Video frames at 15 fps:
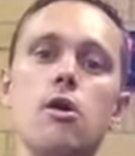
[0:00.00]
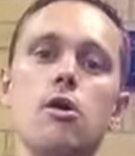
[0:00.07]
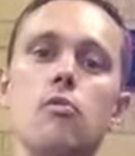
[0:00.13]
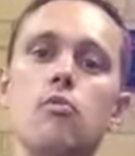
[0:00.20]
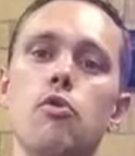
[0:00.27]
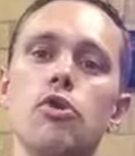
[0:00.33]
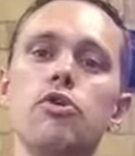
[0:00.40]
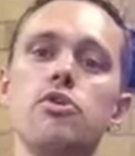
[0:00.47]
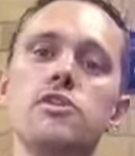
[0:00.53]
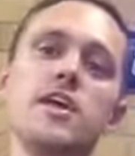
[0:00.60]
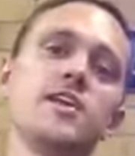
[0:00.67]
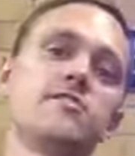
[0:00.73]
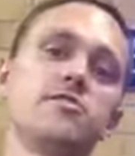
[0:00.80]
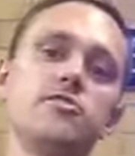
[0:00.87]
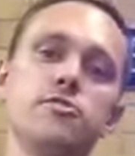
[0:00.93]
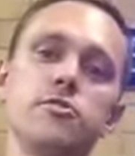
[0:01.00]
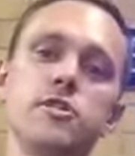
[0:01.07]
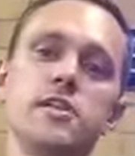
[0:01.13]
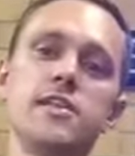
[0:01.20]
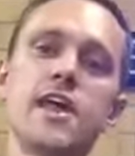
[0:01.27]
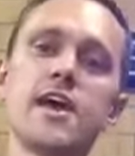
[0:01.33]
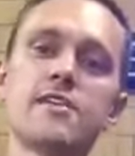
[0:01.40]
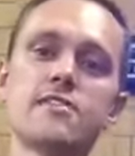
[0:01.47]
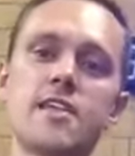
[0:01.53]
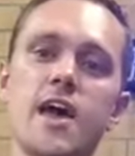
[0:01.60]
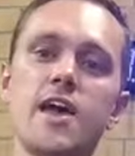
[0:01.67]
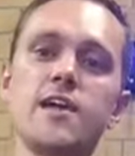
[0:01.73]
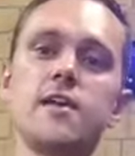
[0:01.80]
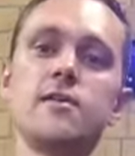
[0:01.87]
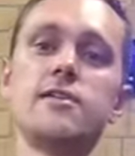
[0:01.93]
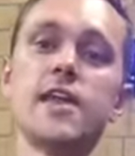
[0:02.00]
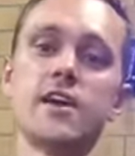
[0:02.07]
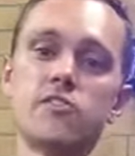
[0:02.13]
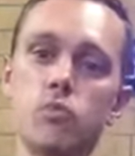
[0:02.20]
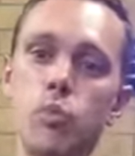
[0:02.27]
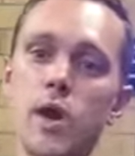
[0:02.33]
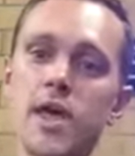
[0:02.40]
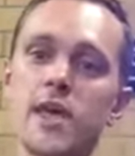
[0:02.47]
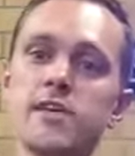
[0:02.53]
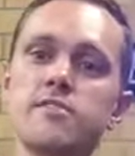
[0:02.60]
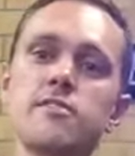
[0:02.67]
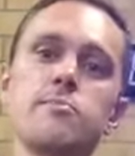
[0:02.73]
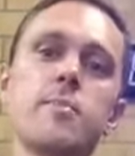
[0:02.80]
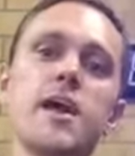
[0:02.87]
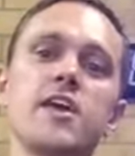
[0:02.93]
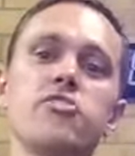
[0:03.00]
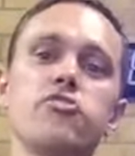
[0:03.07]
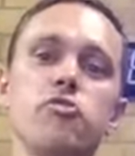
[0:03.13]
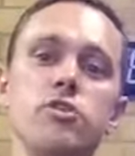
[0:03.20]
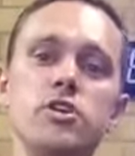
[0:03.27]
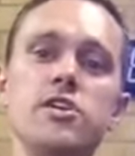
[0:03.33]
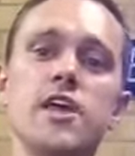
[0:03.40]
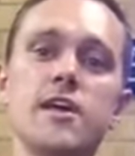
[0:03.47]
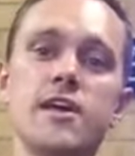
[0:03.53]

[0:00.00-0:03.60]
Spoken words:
on what you need to do the next week to make sure you